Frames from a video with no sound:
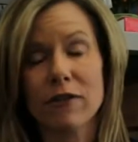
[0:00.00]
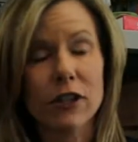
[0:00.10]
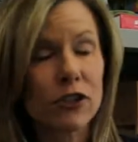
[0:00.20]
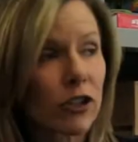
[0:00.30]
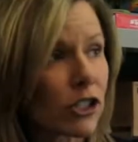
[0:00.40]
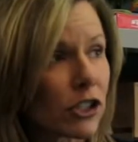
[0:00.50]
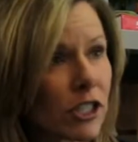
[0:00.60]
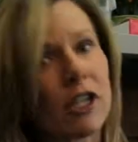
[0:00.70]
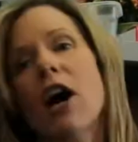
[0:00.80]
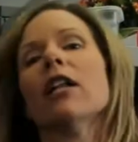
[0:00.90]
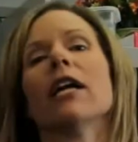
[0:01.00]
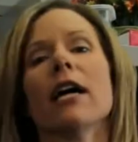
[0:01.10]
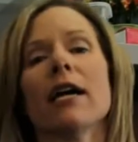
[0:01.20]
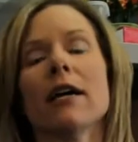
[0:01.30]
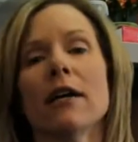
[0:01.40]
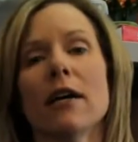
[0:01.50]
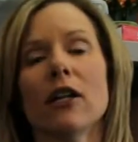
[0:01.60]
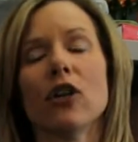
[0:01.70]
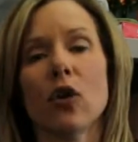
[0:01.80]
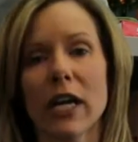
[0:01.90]
frustration this holiday
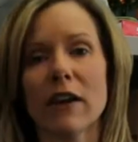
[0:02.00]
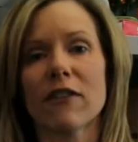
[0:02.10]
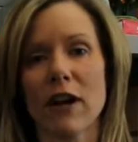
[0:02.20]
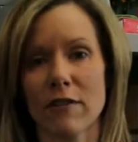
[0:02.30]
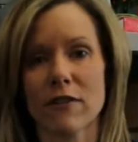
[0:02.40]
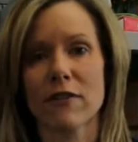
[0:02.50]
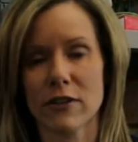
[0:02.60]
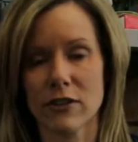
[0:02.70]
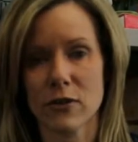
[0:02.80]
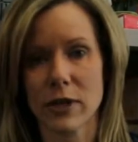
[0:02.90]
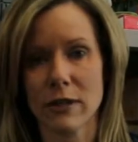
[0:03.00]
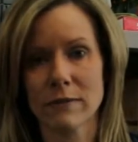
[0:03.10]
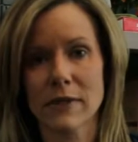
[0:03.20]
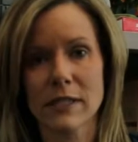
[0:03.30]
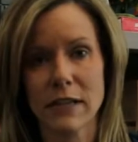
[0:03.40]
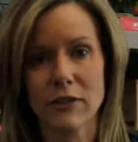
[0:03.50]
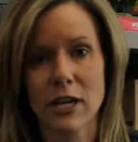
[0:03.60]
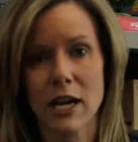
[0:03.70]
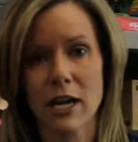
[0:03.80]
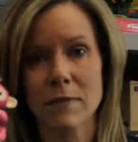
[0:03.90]
looking forever for this toy. Save your
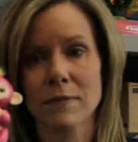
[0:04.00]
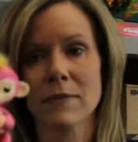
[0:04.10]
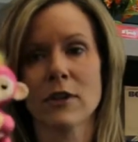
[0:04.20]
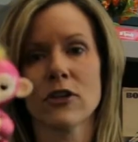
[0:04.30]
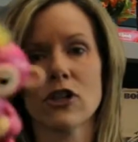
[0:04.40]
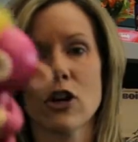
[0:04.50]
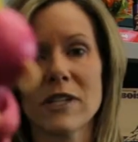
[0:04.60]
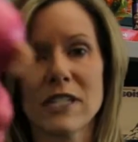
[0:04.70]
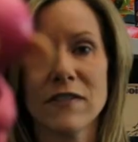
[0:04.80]
time, show them this